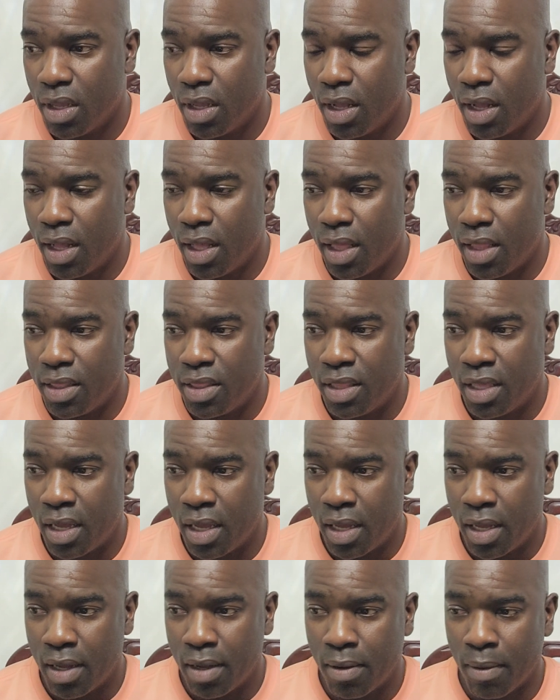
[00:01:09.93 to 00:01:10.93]

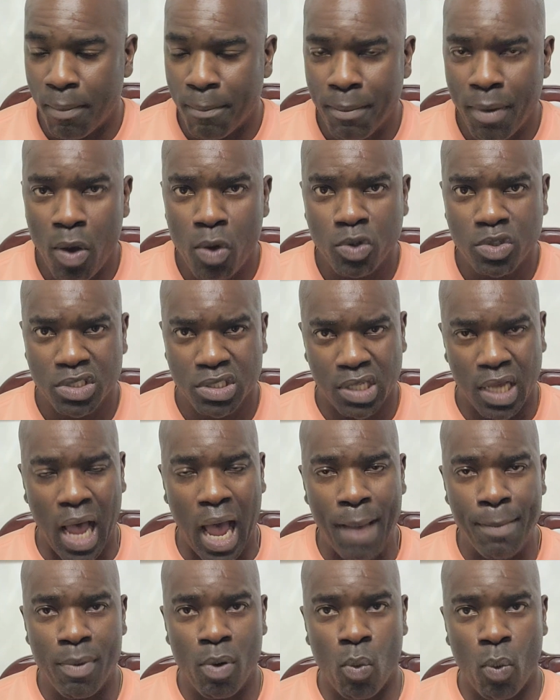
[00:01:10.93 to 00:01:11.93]
The most
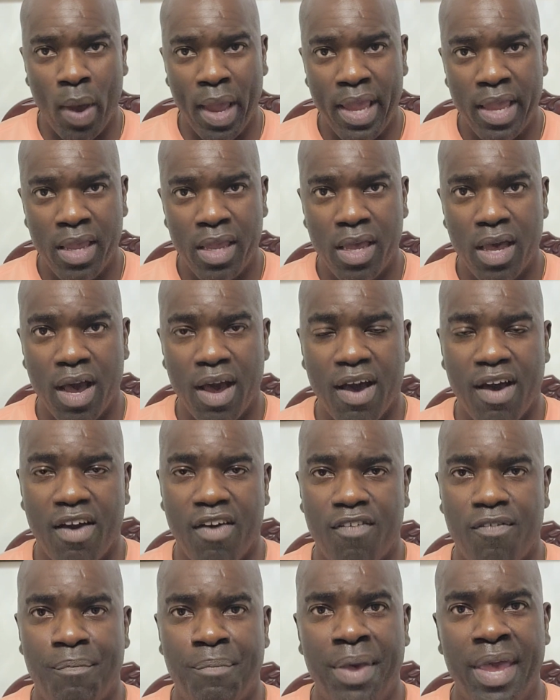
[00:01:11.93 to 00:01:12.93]
common way
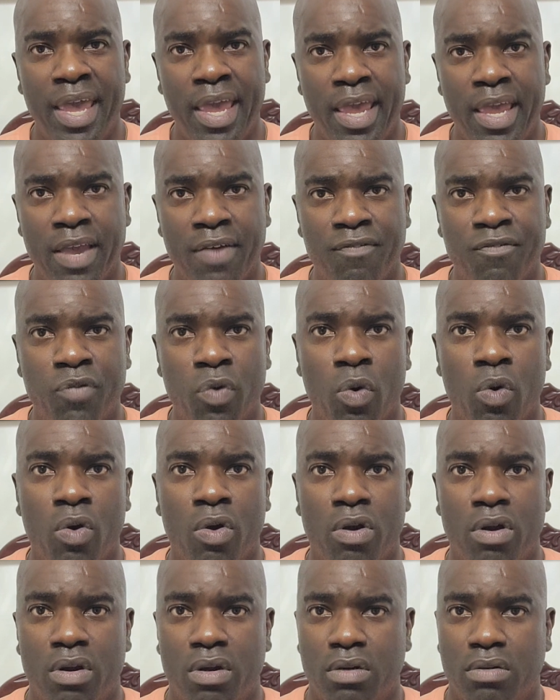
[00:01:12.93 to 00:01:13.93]
of paying
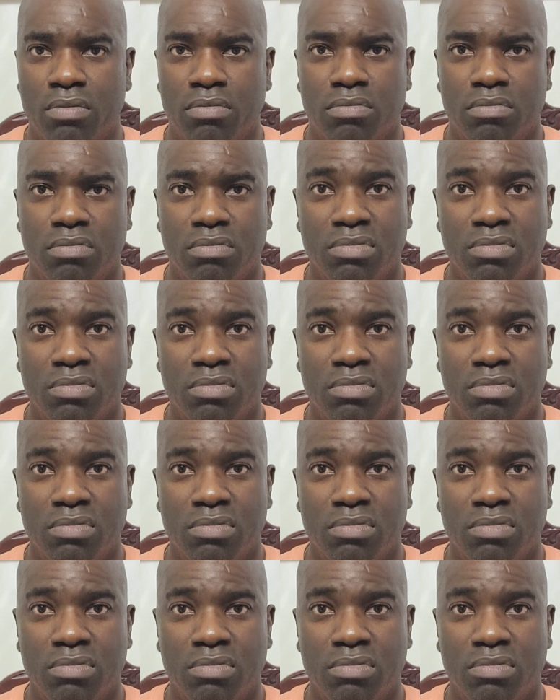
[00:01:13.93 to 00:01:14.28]
for,